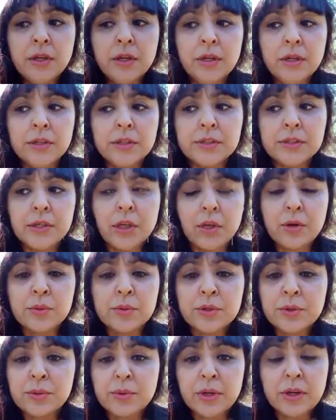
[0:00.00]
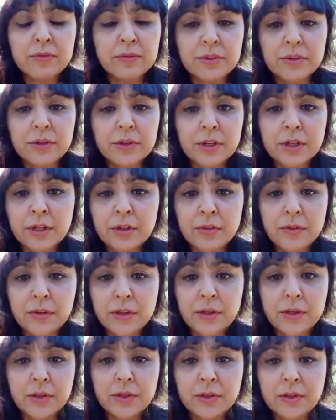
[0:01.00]
So don't ever
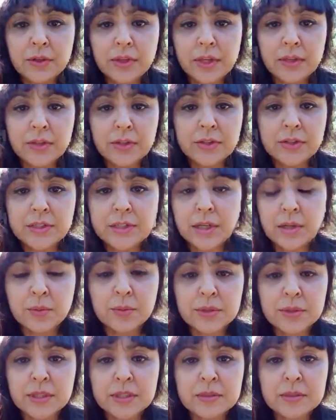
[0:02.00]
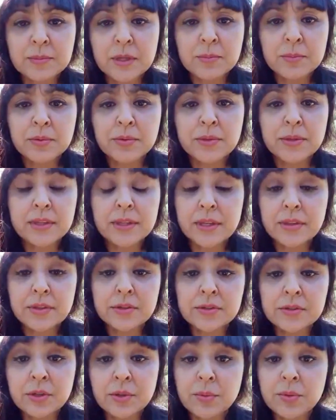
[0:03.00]
feel like you're stuck with these people and like
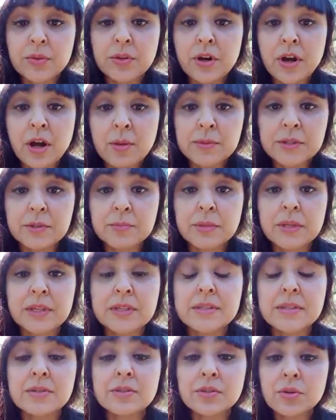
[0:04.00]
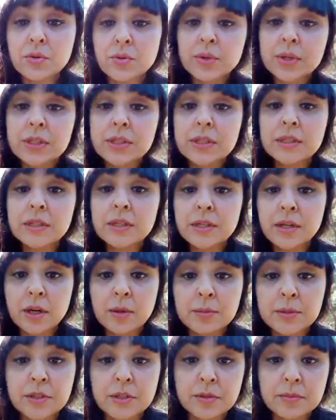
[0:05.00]
there's no other option, because there's always an
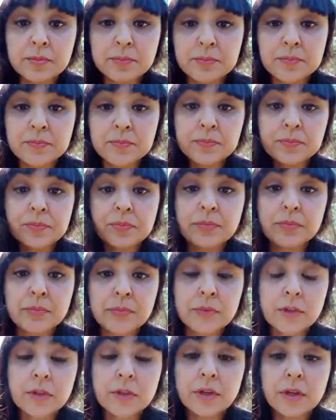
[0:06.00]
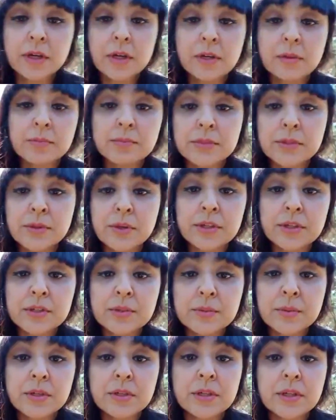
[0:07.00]
option. So I
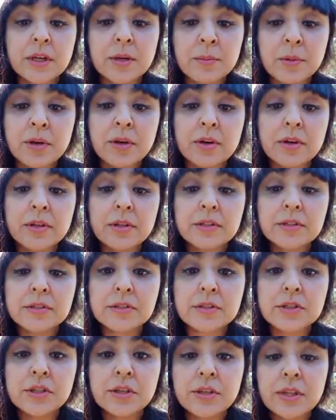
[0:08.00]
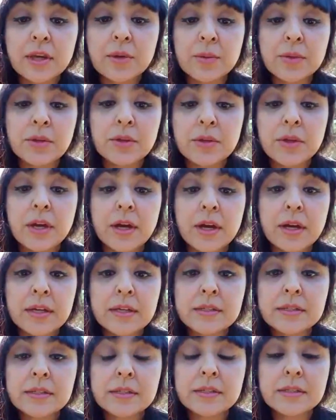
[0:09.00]
just wanted to come on and share that with you
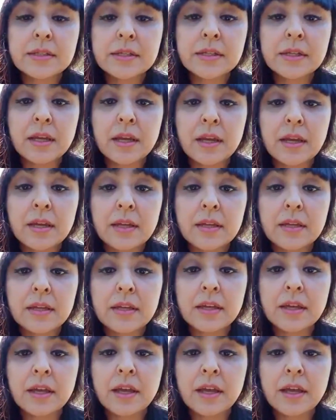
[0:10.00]
guys today.